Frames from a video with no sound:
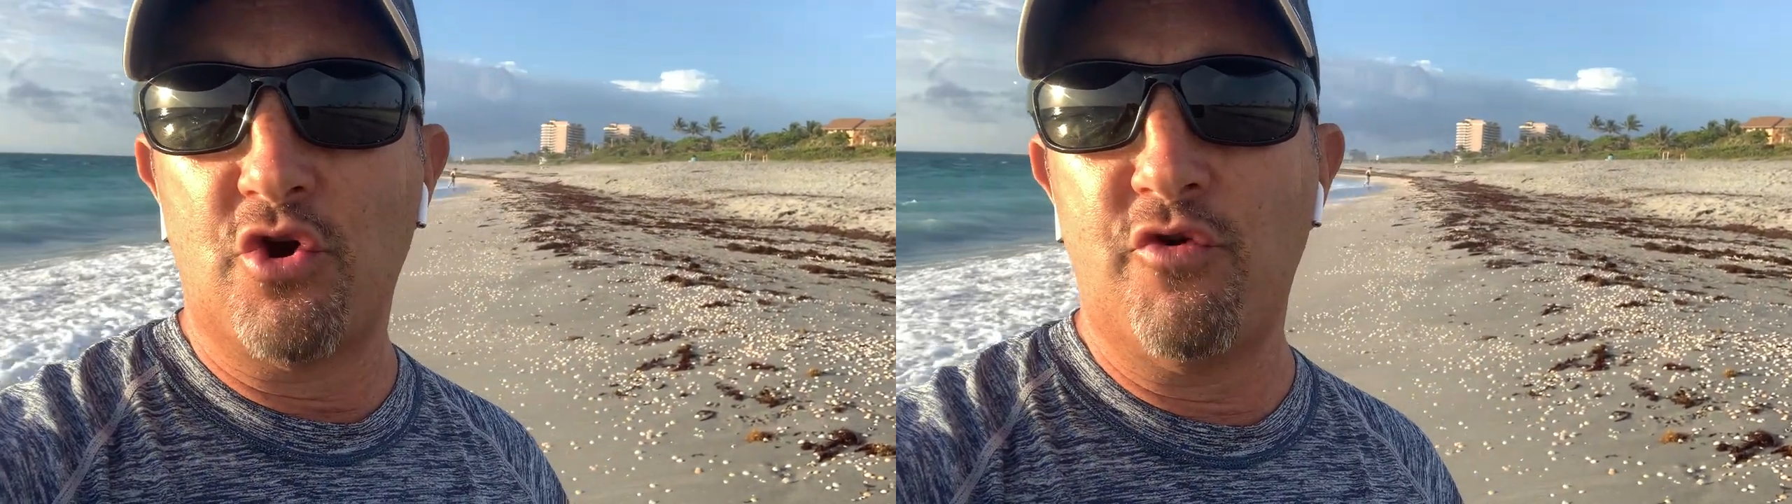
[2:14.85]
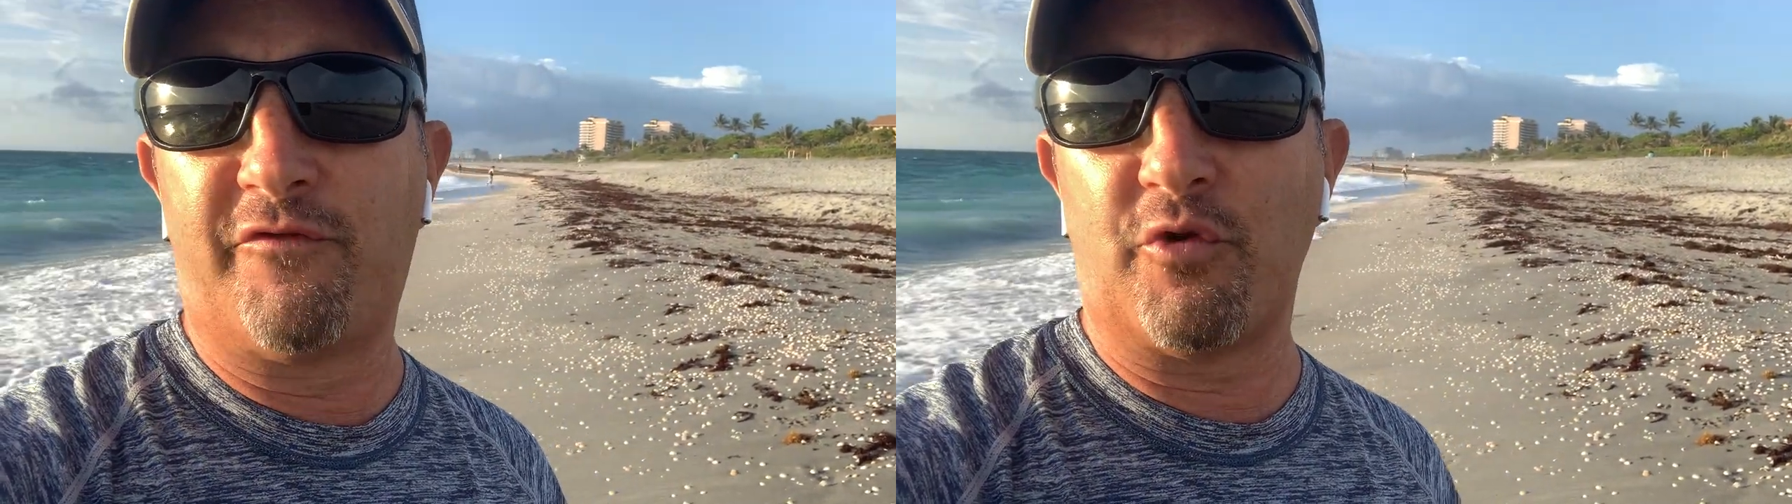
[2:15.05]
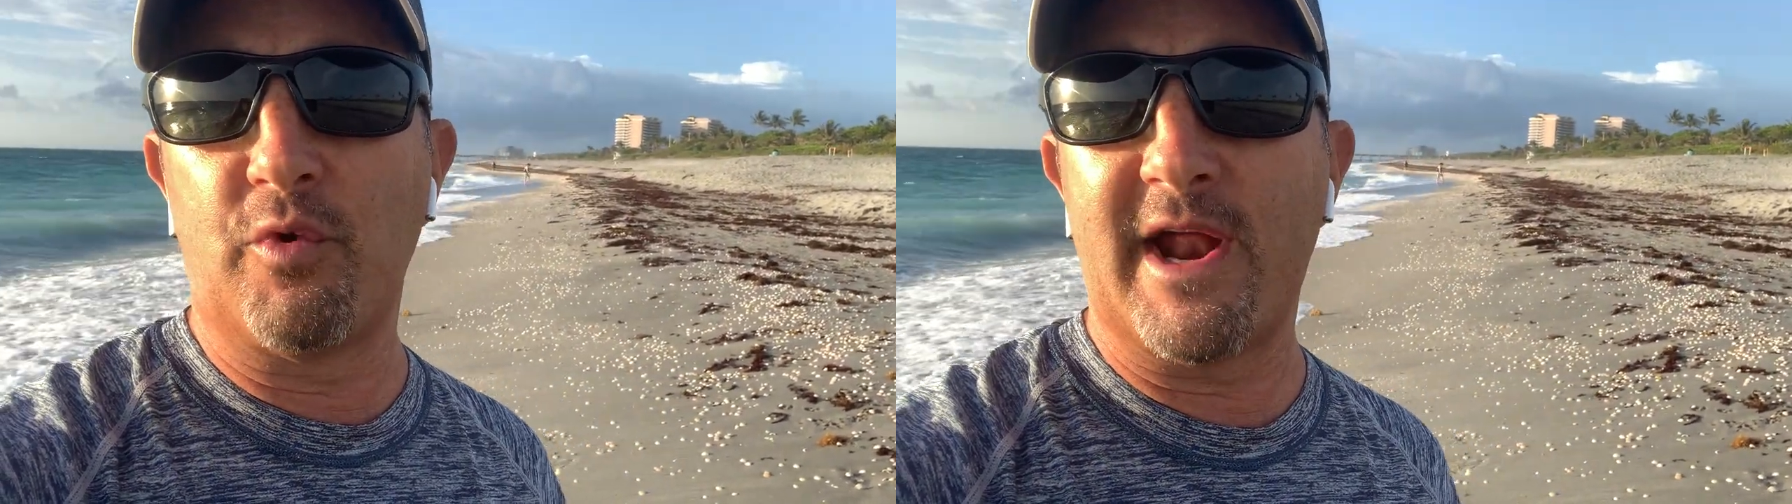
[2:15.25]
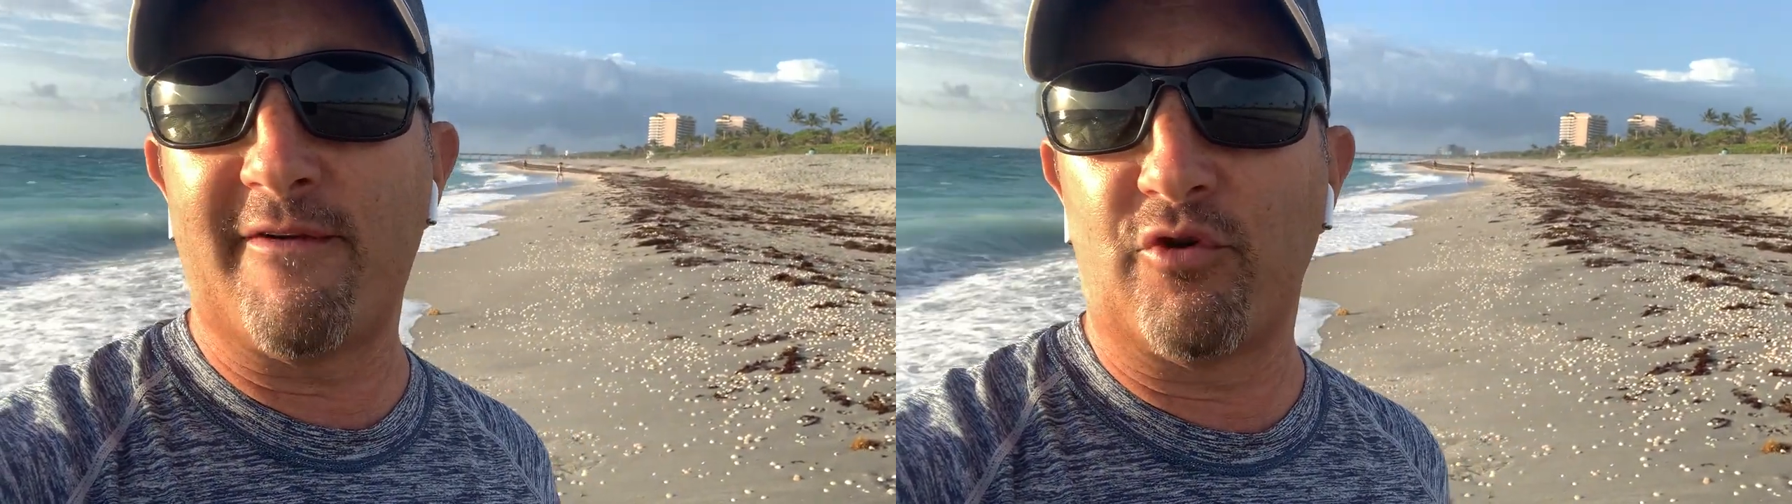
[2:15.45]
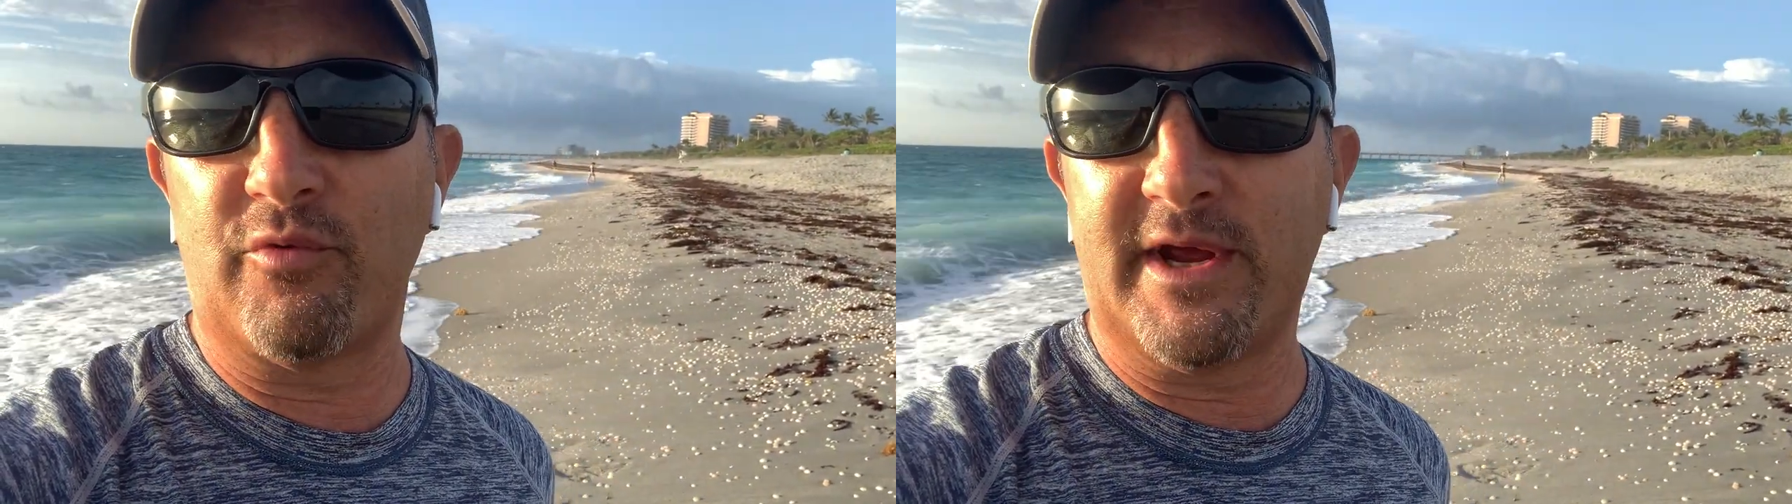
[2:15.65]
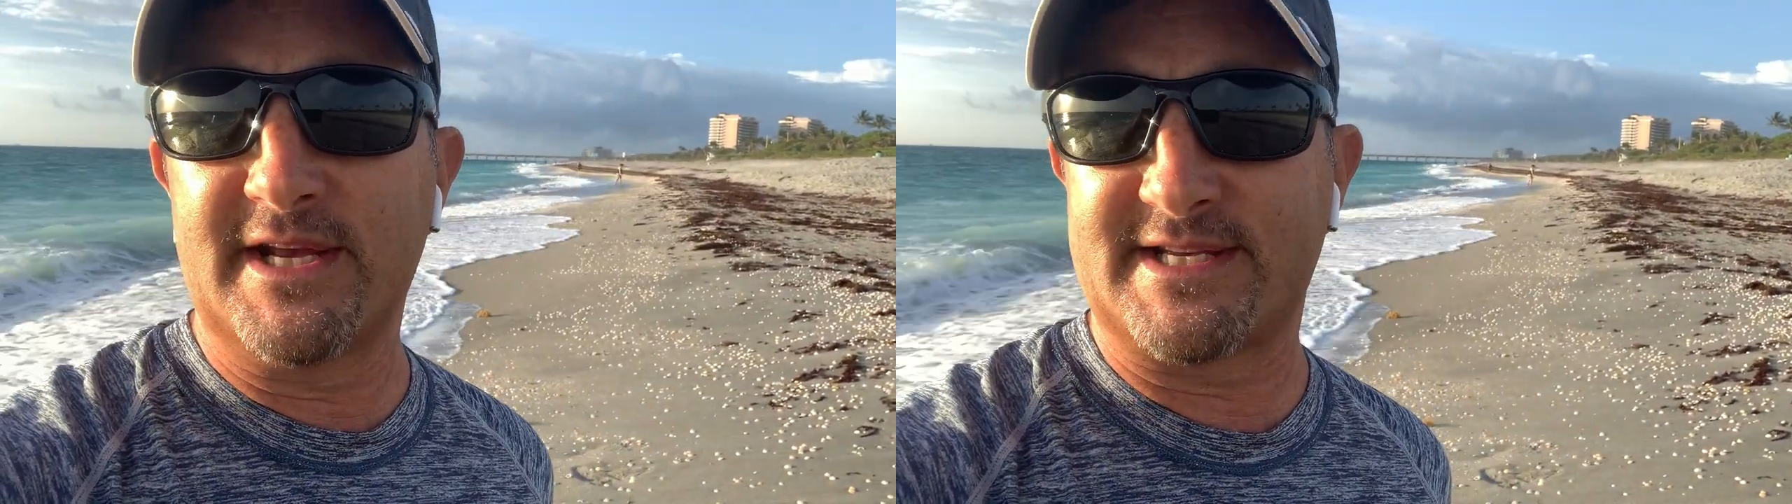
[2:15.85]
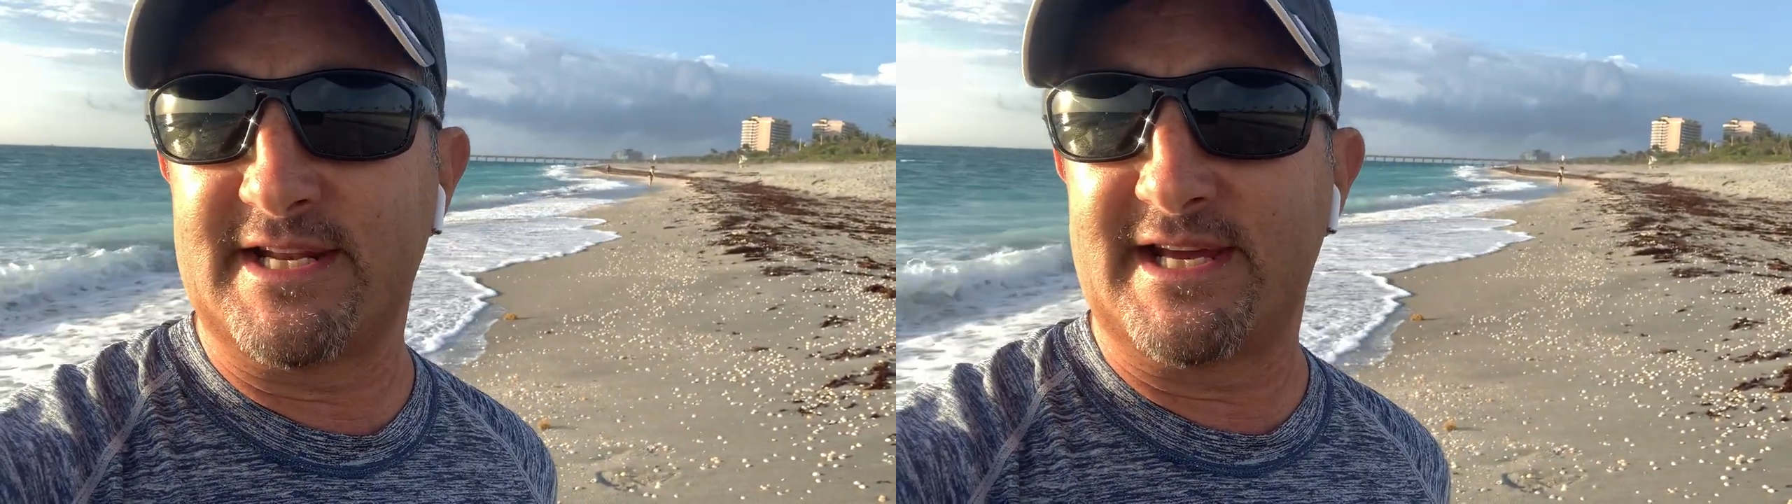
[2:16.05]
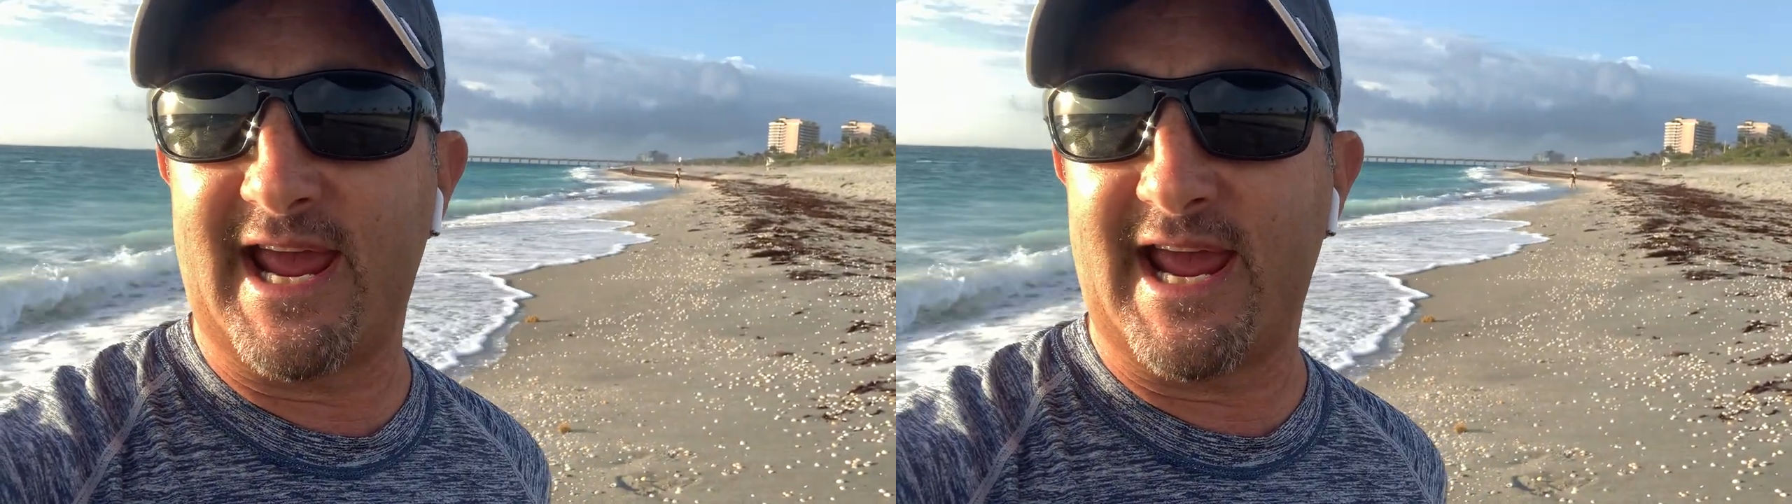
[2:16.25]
who, for whatever reason,